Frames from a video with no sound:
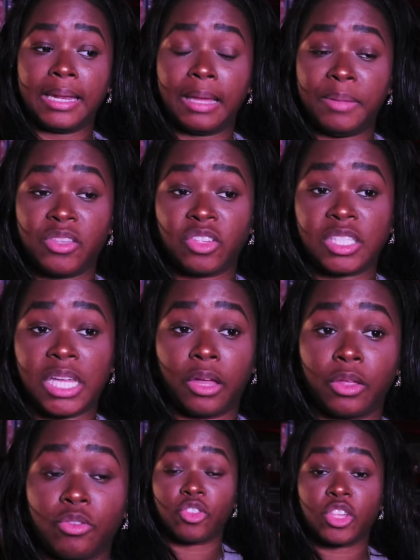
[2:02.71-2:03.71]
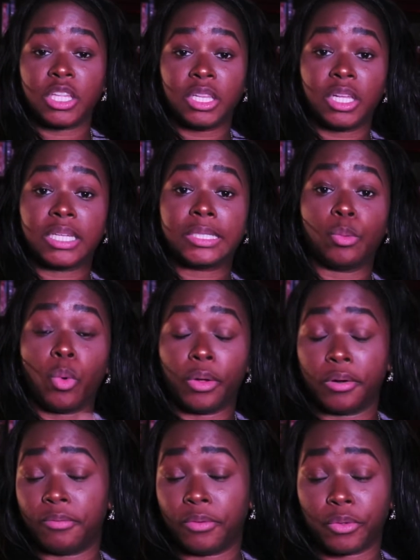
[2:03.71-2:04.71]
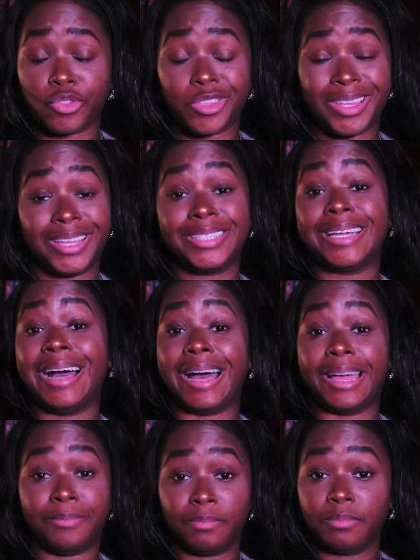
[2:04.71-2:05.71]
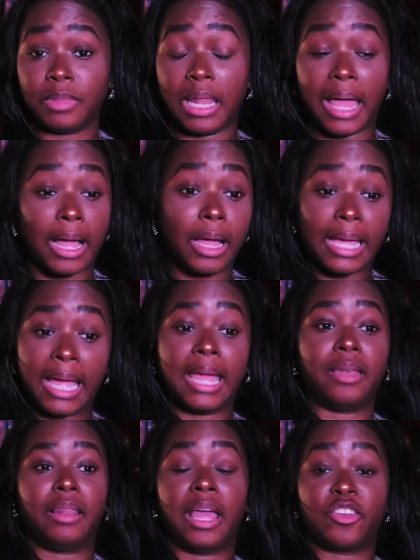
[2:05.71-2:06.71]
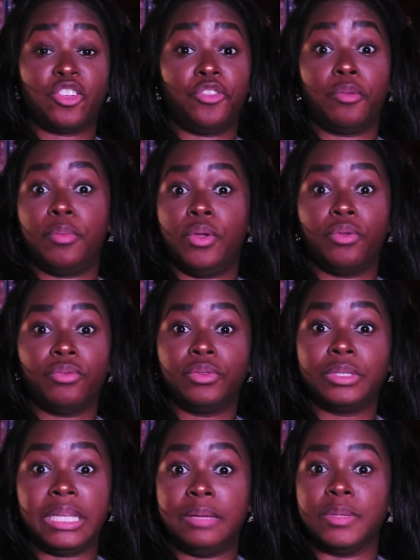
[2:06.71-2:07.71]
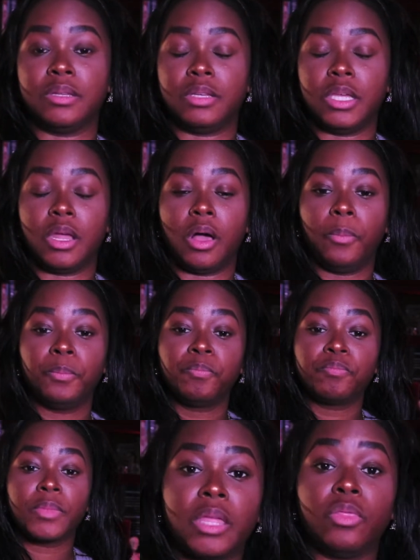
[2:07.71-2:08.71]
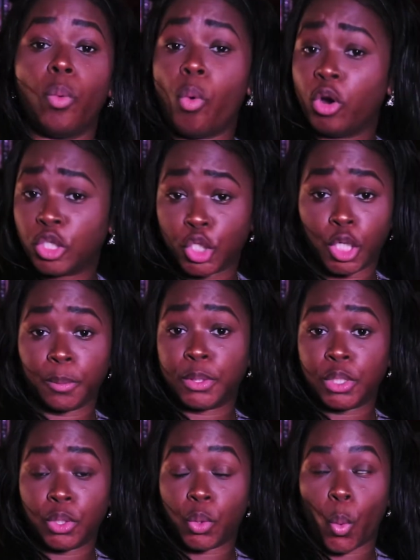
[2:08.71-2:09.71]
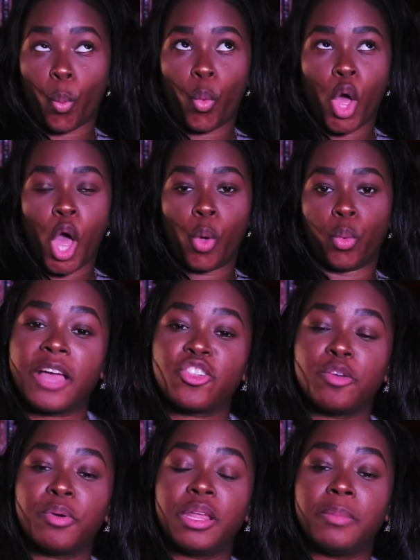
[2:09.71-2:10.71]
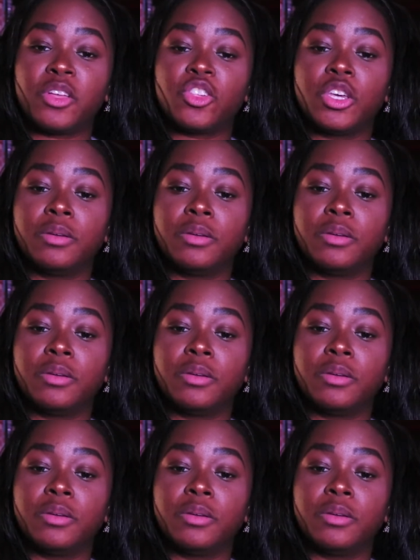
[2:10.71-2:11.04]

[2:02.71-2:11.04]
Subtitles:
let me just tell you, she looks wonderful. She is hot. Like, again, like she's a beautiful demon, The wardrobe too, woo! She pretty much